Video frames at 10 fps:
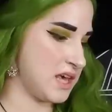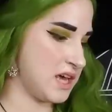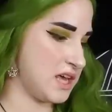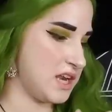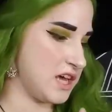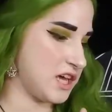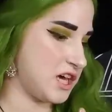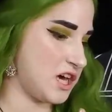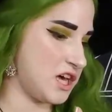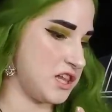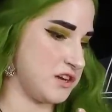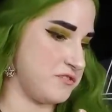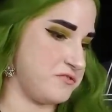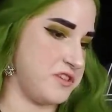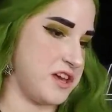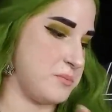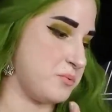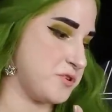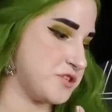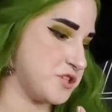then Color Flip,
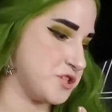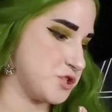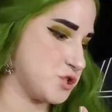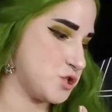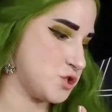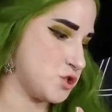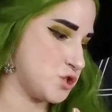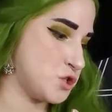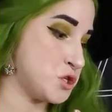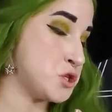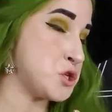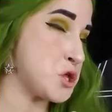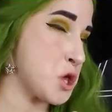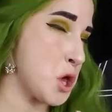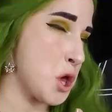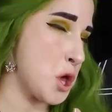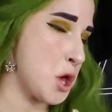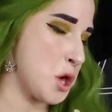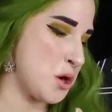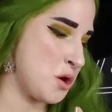which is so
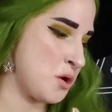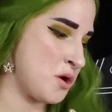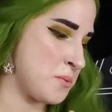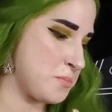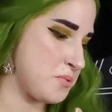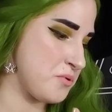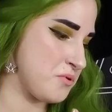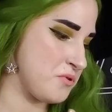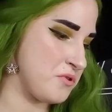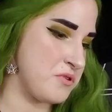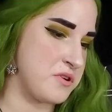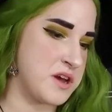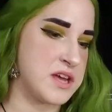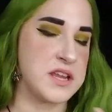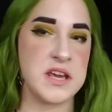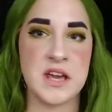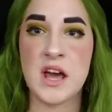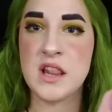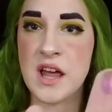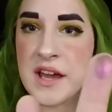pretty.
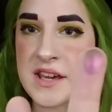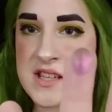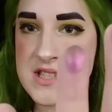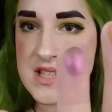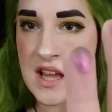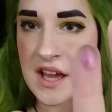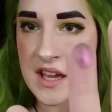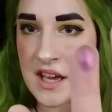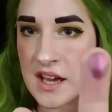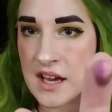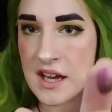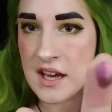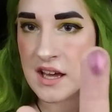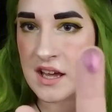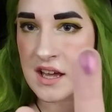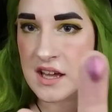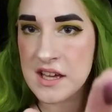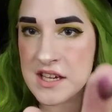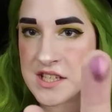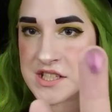Like it's like,
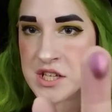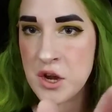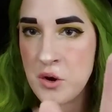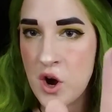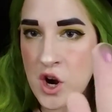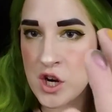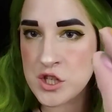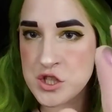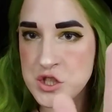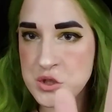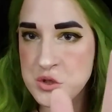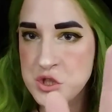it's so hard to